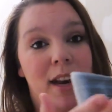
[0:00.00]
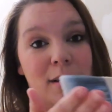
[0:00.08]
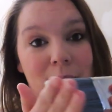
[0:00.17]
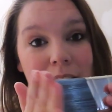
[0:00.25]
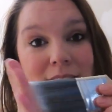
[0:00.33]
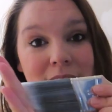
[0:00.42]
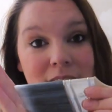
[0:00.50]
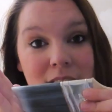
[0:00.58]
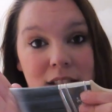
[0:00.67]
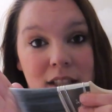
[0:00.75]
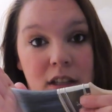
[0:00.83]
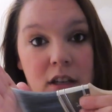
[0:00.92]
and it makes it
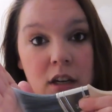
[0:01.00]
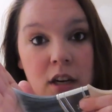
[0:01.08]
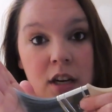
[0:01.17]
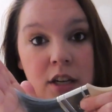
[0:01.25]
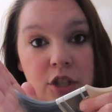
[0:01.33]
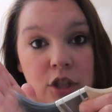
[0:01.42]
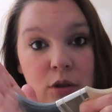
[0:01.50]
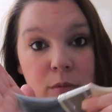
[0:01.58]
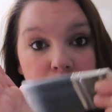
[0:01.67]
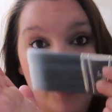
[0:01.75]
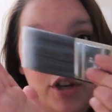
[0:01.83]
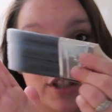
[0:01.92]
easier to
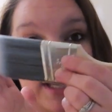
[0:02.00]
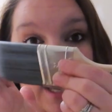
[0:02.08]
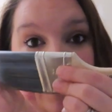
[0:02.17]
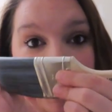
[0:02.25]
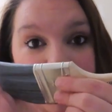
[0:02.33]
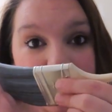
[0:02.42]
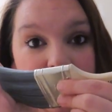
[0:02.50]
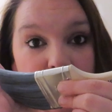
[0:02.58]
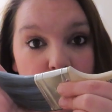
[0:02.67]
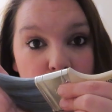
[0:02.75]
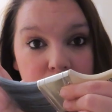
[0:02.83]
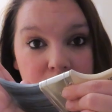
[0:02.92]
push down into the
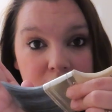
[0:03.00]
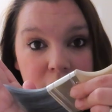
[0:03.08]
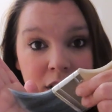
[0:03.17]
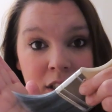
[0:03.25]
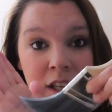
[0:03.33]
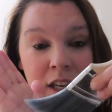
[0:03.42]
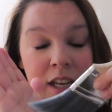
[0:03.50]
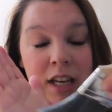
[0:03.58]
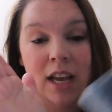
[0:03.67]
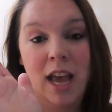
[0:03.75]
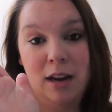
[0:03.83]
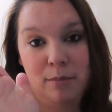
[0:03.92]
corners
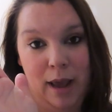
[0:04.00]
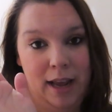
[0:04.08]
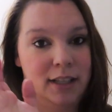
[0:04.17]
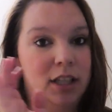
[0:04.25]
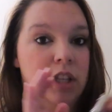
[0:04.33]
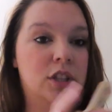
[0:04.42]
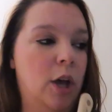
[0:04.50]
and paint.